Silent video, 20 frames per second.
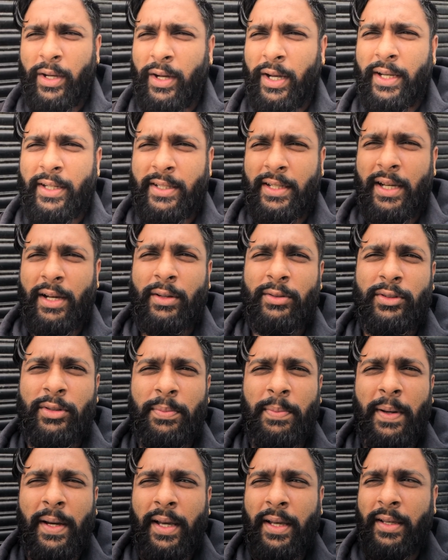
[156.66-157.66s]
going now to
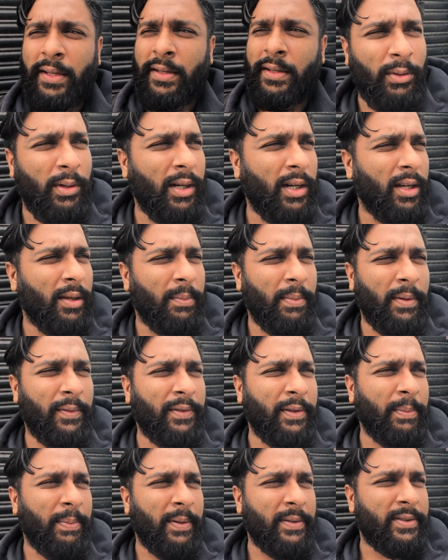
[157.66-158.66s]
buy Dua her
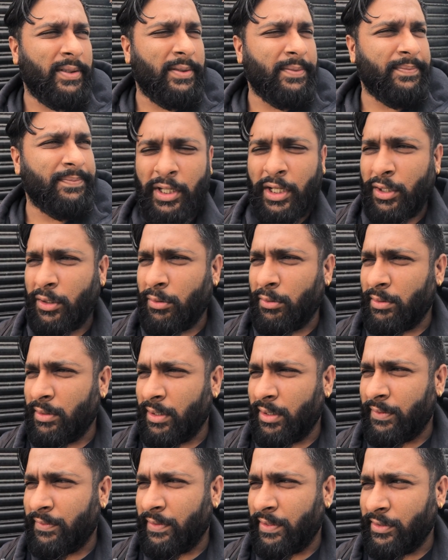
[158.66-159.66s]
birthday present take you on
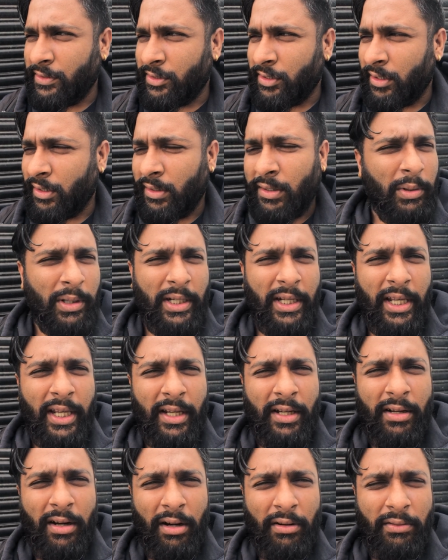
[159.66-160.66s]
the adventure we're gonna
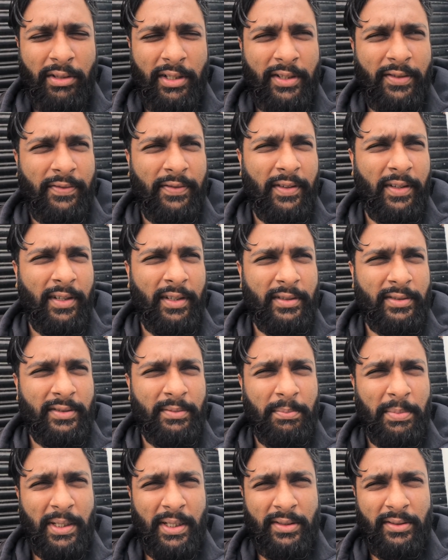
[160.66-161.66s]
hit curry's
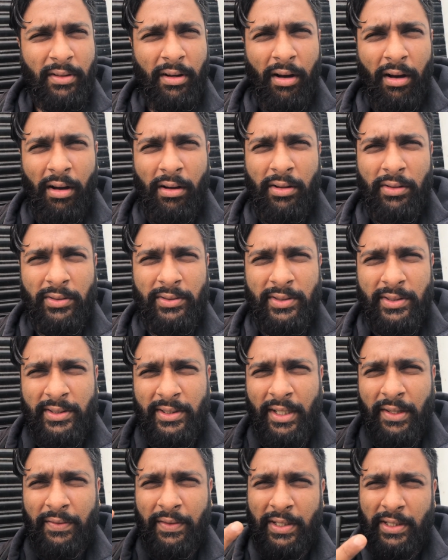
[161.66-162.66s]
first because Argos
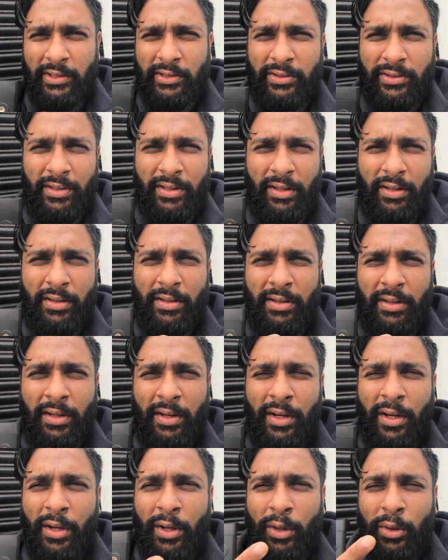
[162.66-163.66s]
doesn't have it in stock
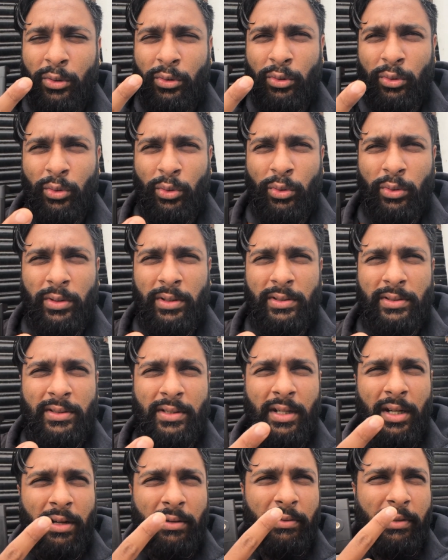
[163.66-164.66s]
nor does
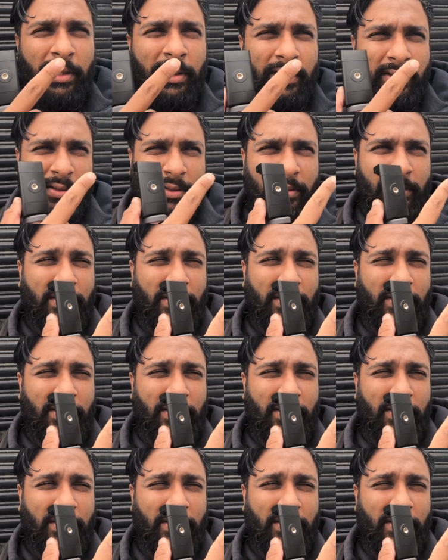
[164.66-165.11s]
Curry's